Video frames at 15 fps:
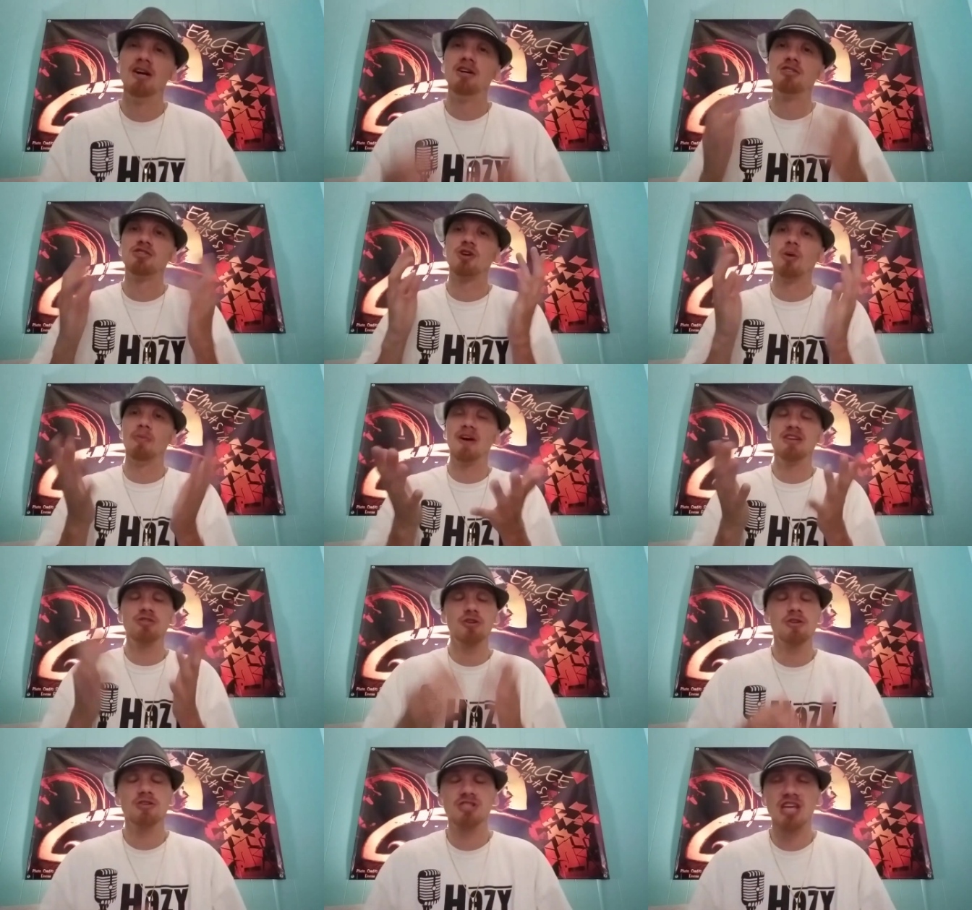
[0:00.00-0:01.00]
So make
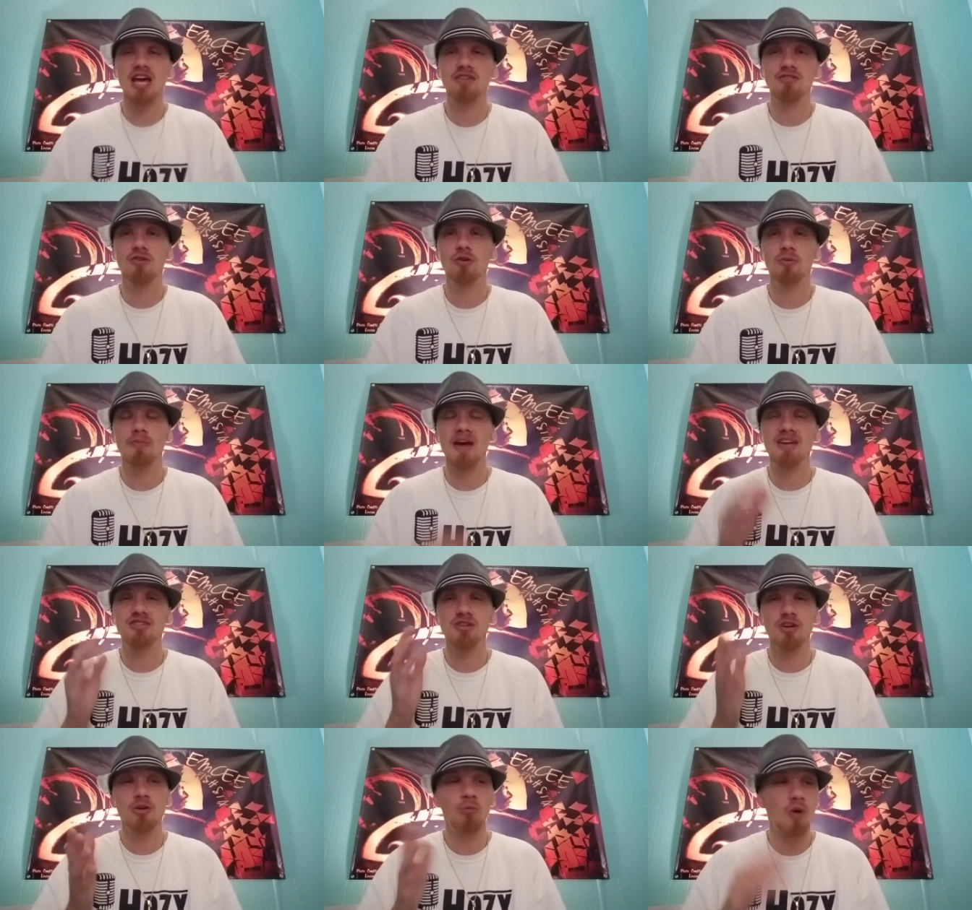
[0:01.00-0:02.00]
sure you stay tuned. Make
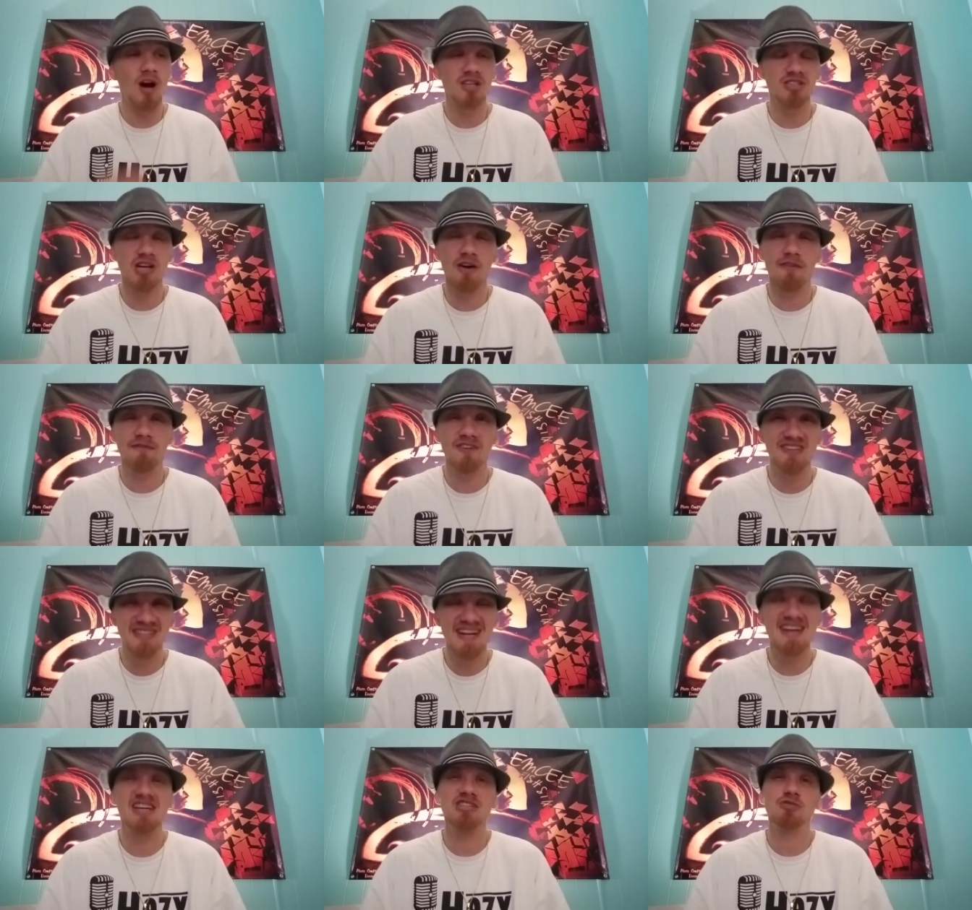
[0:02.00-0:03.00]
sure you watch out for
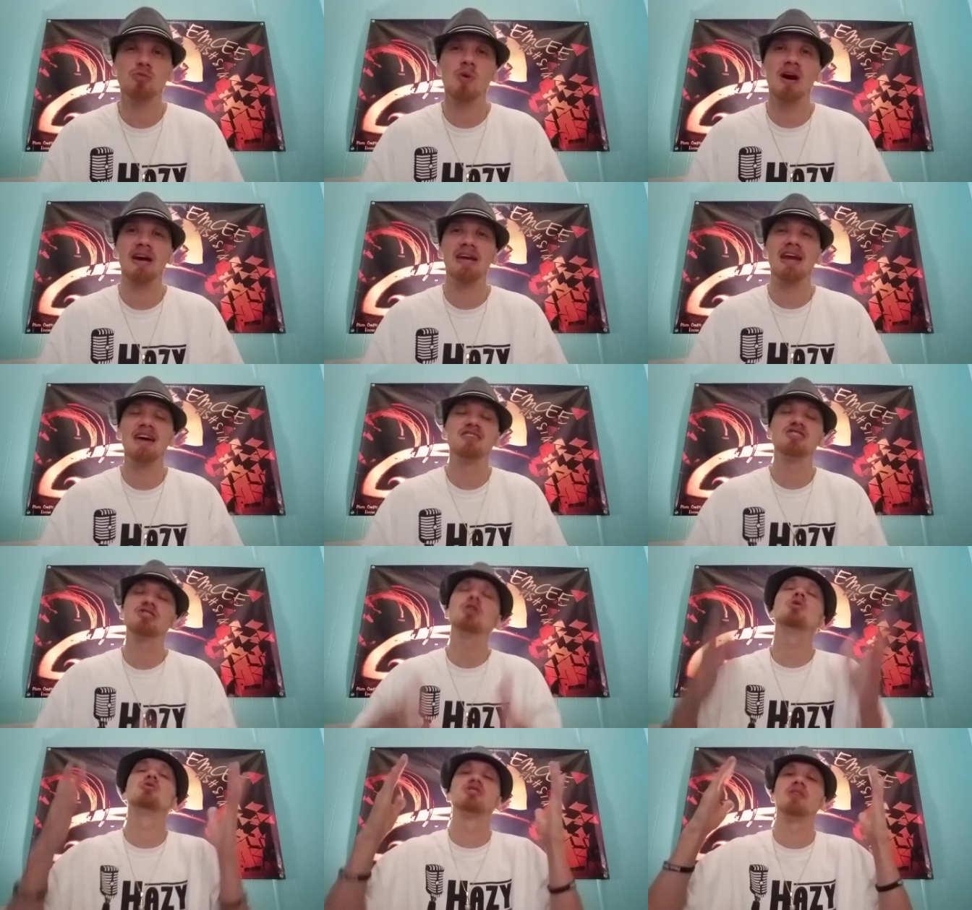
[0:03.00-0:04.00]
DSYNH.
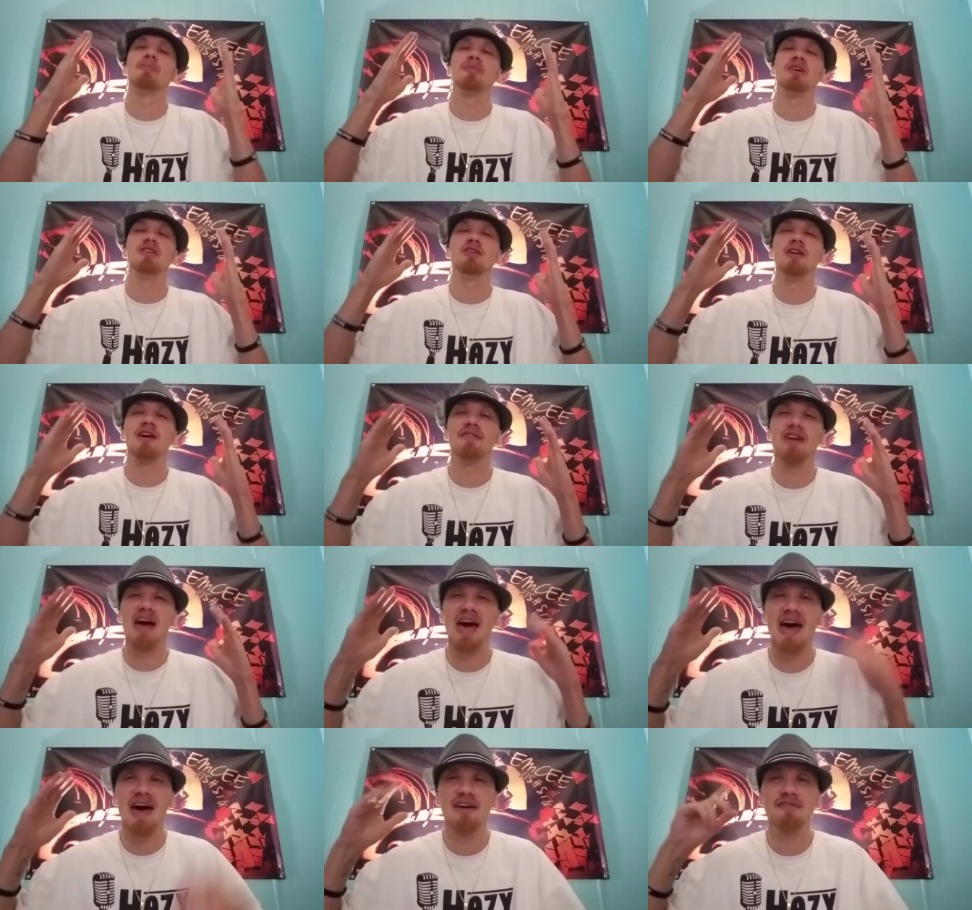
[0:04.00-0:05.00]
Do something you never
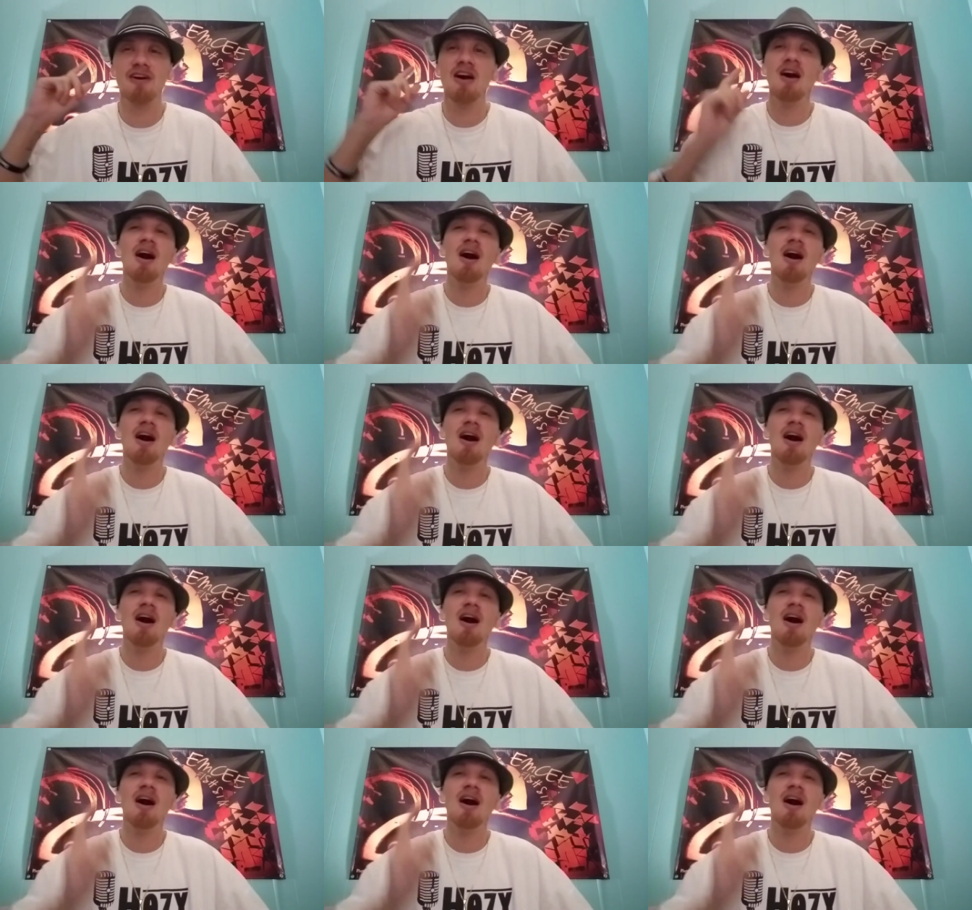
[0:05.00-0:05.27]
have.